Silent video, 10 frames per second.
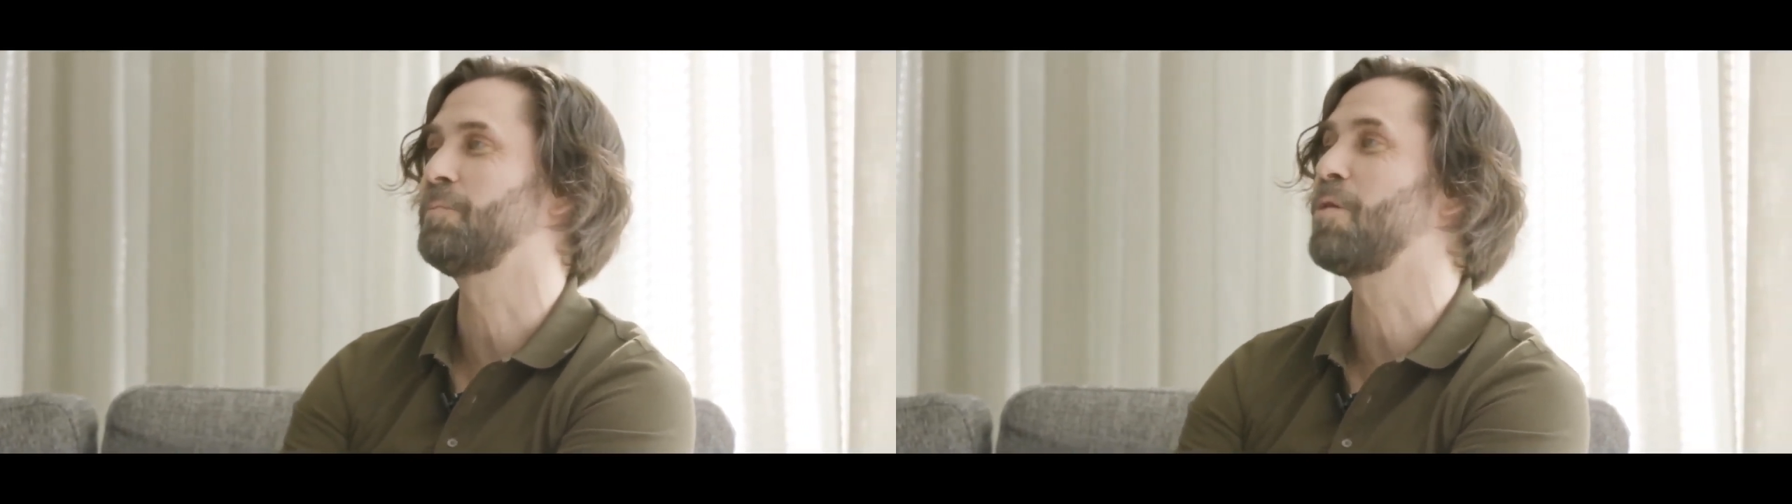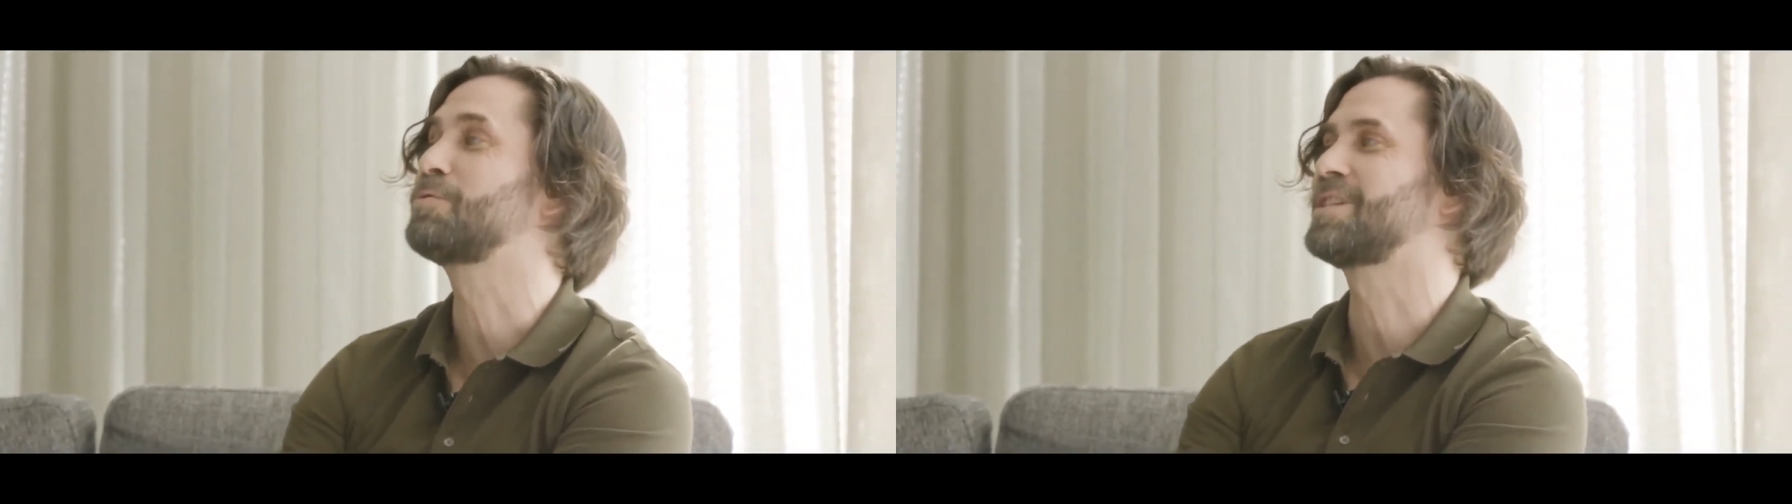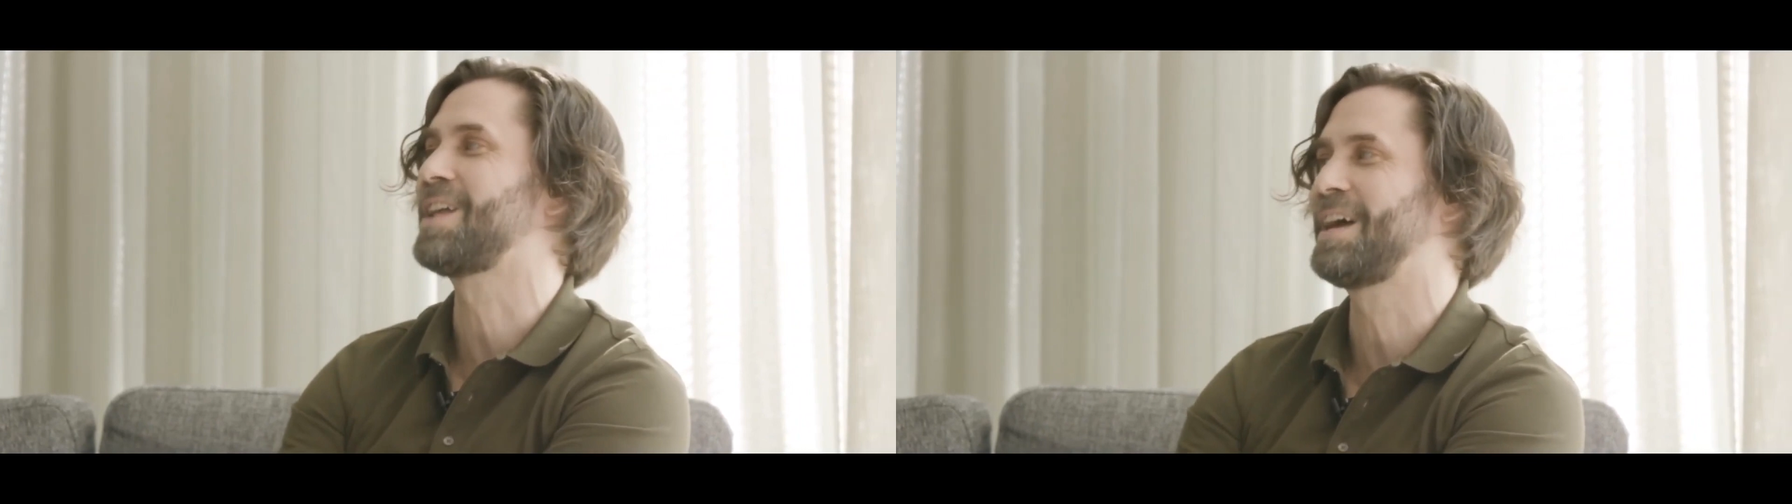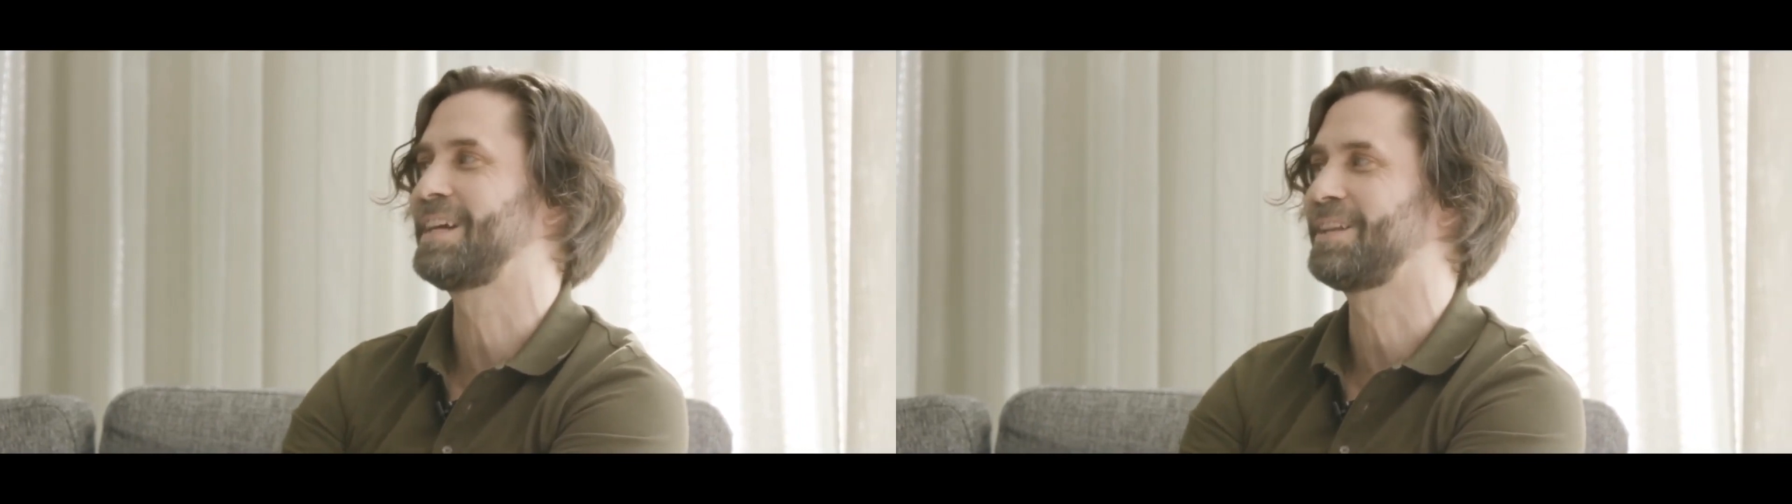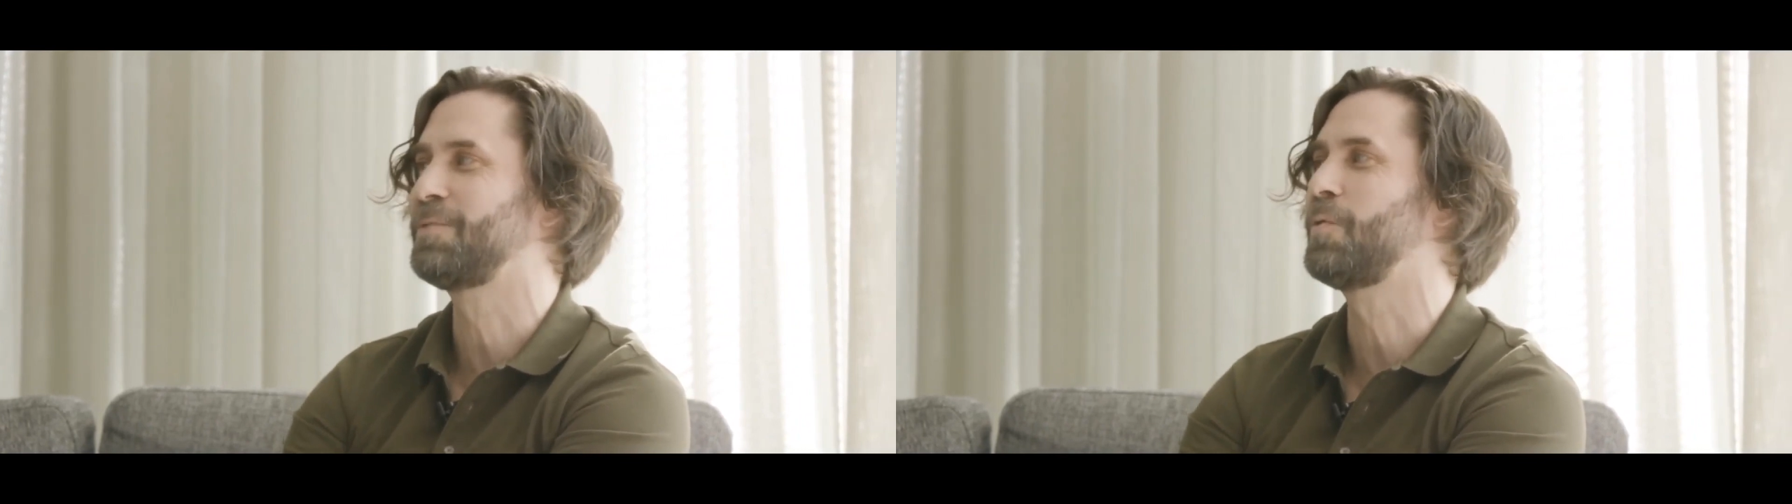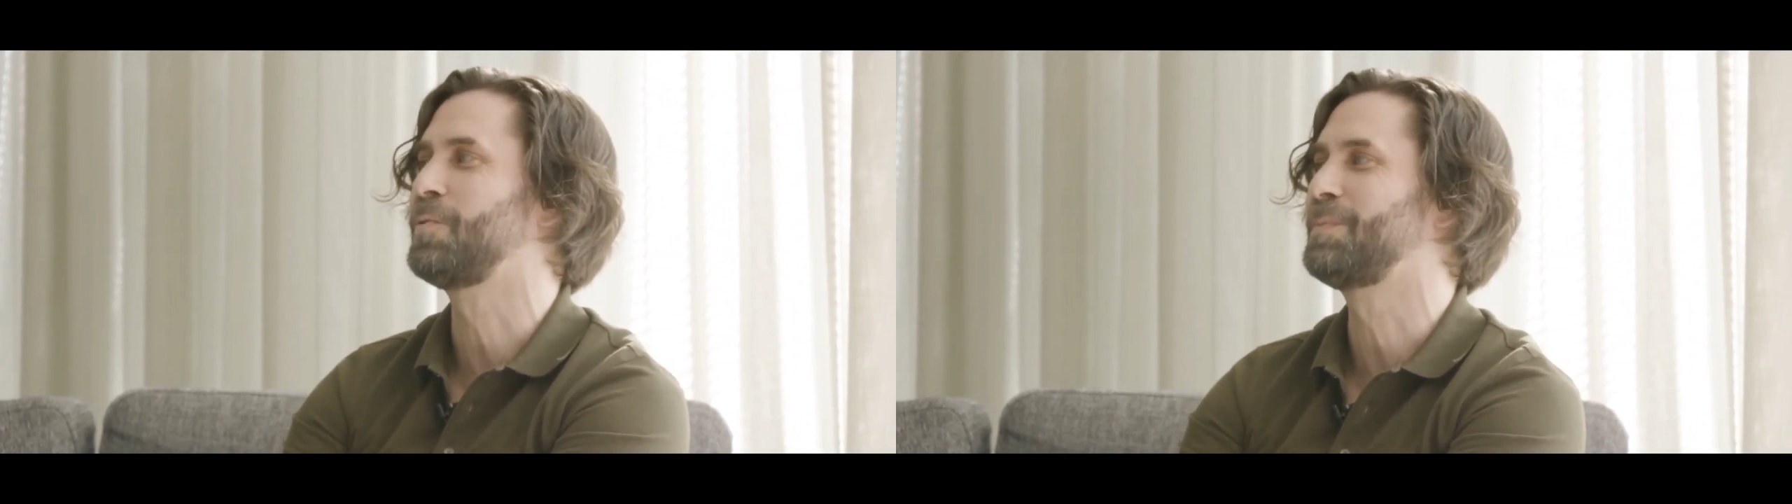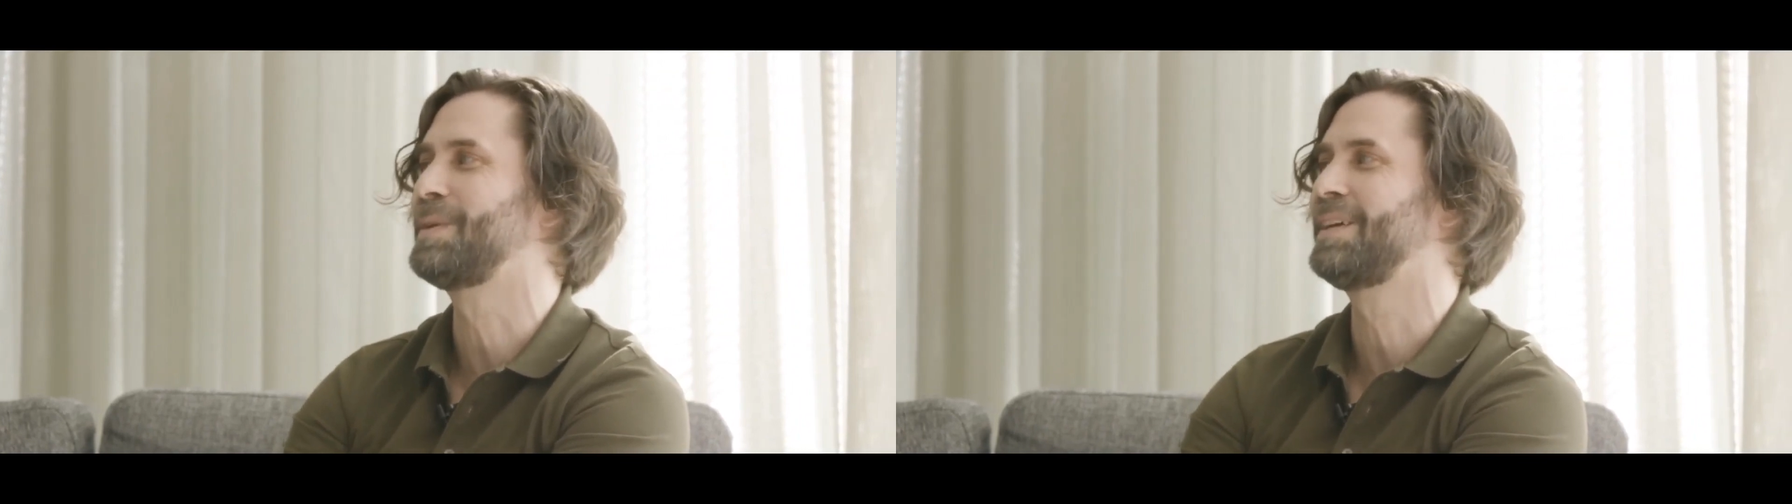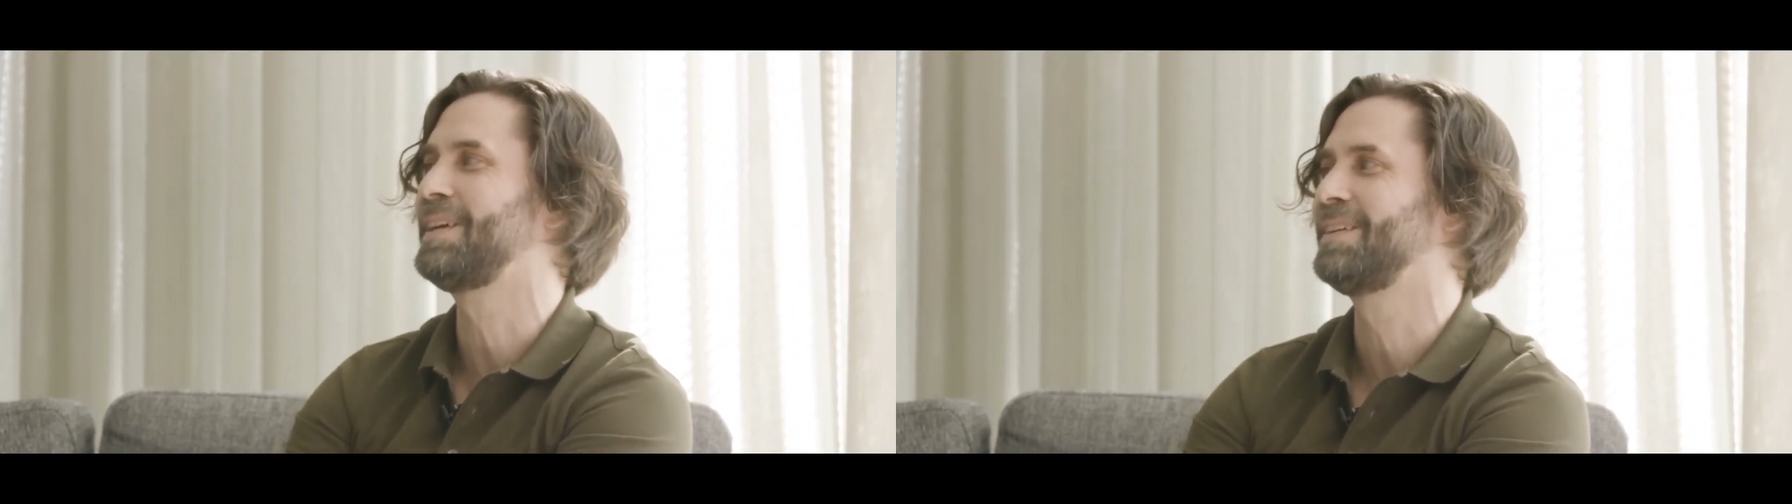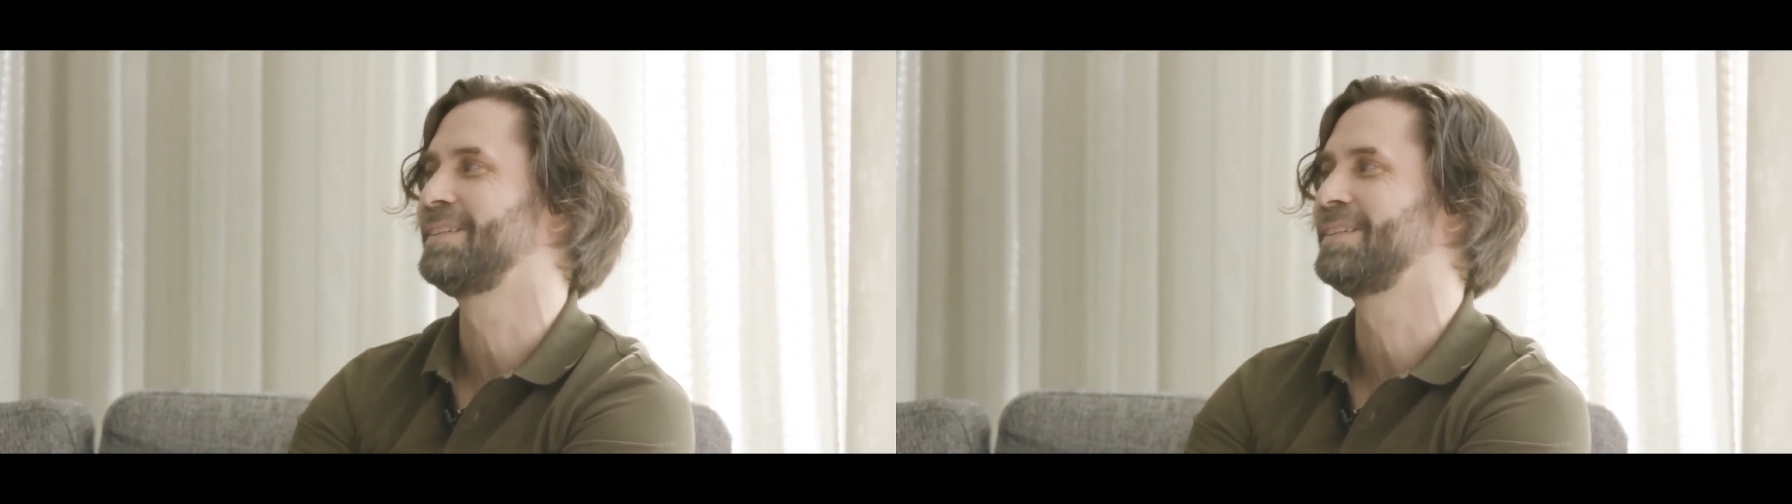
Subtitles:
most likely we will be.